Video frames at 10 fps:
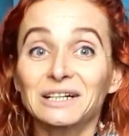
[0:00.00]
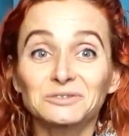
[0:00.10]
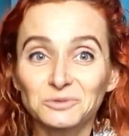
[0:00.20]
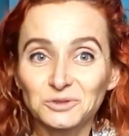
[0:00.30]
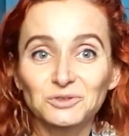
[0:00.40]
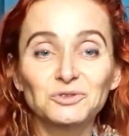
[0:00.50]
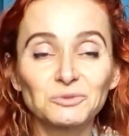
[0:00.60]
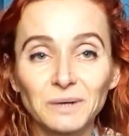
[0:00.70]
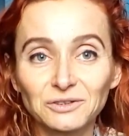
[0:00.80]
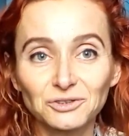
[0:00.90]
was too
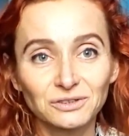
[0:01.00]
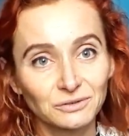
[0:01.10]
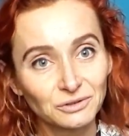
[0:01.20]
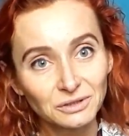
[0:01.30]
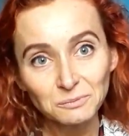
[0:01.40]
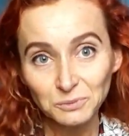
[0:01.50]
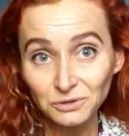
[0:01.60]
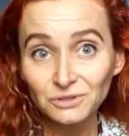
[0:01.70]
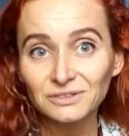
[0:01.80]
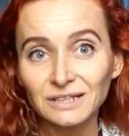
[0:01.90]
much. You know, you can
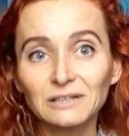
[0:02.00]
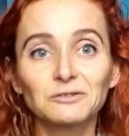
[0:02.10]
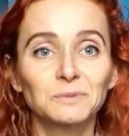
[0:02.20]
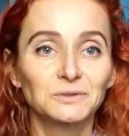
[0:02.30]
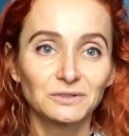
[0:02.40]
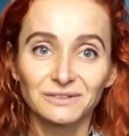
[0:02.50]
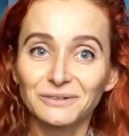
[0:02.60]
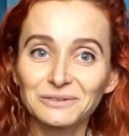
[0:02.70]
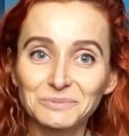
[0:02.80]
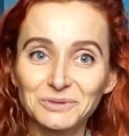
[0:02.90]
push yourself, but you can
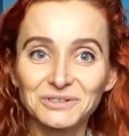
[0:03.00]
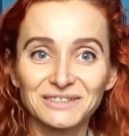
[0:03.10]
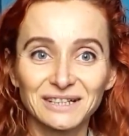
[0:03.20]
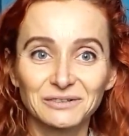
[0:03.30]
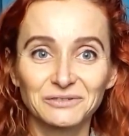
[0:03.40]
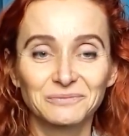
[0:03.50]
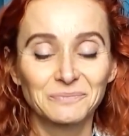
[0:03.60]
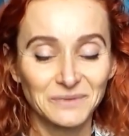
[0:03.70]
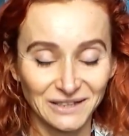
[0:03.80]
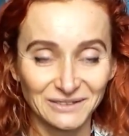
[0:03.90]
only push yourself
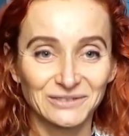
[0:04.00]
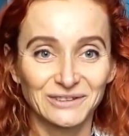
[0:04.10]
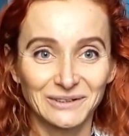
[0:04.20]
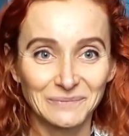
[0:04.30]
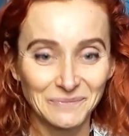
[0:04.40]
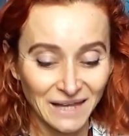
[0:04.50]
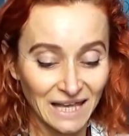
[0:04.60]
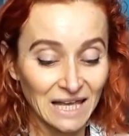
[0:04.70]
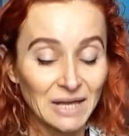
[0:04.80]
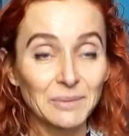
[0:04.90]
that far.
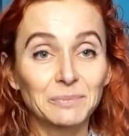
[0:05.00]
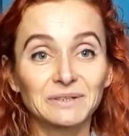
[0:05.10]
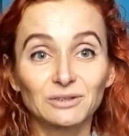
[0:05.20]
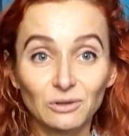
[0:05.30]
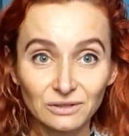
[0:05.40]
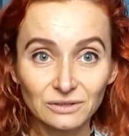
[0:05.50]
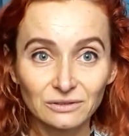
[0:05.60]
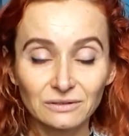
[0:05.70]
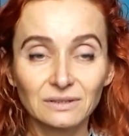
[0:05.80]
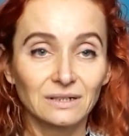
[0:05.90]
But all in
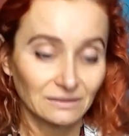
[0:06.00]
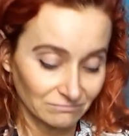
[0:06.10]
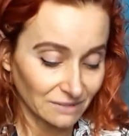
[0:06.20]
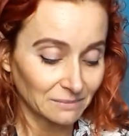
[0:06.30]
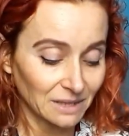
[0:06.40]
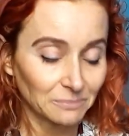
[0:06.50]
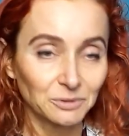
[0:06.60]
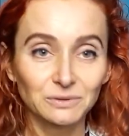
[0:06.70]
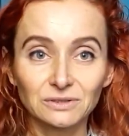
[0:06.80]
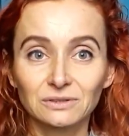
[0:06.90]
all, I'm happy
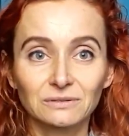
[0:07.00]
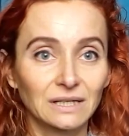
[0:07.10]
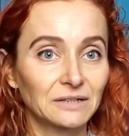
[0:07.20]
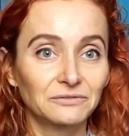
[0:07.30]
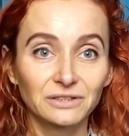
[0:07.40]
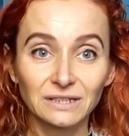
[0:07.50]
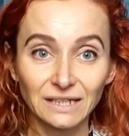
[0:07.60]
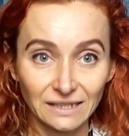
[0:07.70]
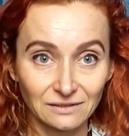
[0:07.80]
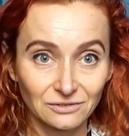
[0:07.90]
with everything
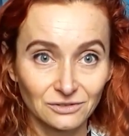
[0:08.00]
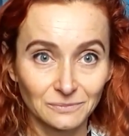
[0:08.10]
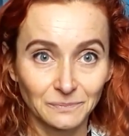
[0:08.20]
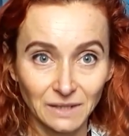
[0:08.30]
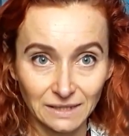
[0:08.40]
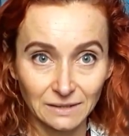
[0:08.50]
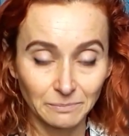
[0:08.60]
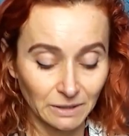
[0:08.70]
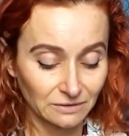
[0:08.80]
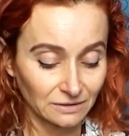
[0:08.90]
else in the
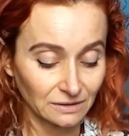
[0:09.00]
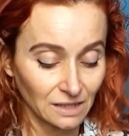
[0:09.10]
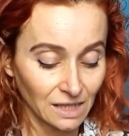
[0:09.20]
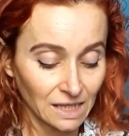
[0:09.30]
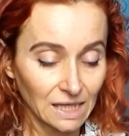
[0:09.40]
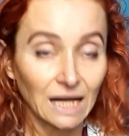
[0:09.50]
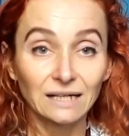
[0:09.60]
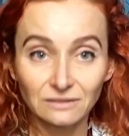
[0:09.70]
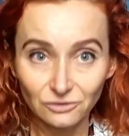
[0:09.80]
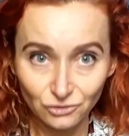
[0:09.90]
pattern.
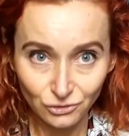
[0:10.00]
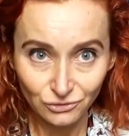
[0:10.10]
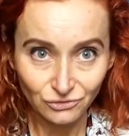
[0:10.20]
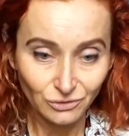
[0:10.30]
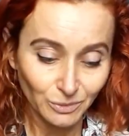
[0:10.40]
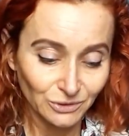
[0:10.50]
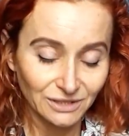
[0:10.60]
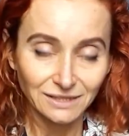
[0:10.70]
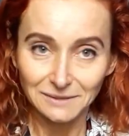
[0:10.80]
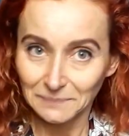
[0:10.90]
I did shorten the
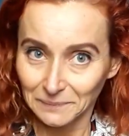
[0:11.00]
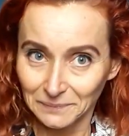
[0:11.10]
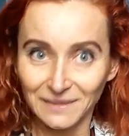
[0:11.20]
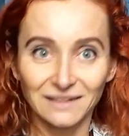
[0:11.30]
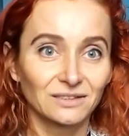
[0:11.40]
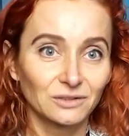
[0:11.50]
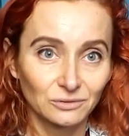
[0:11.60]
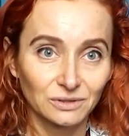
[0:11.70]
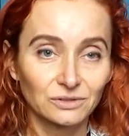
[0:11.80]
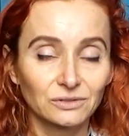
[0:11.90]
bodice, as I
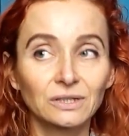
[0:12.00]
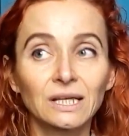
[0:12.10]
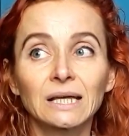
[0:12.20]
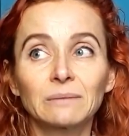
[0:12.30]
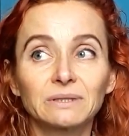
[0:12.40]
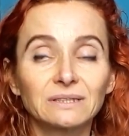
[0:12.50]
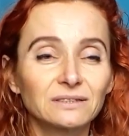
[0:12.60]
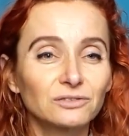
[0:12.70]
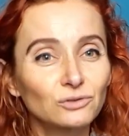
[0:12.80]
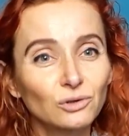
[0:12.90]
always do, but
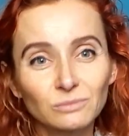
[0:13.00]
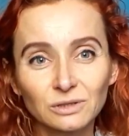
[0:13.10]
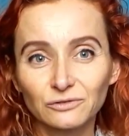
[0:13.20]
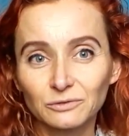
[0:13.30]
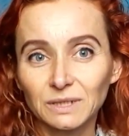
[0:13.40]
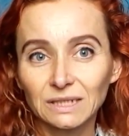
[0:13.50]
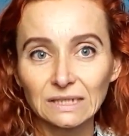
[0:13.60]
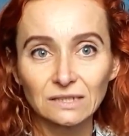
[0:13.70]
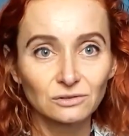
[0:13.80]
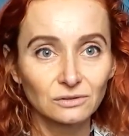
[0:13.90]
this is normal for me.
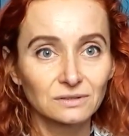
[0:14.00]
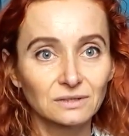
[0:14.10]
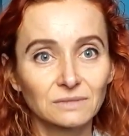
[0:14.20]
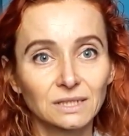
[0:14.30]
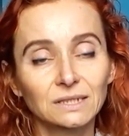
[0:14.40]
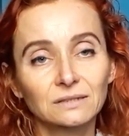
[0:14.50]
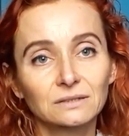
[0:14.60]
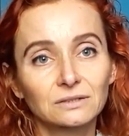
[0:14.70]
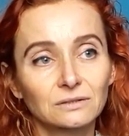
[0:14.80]
This is not something that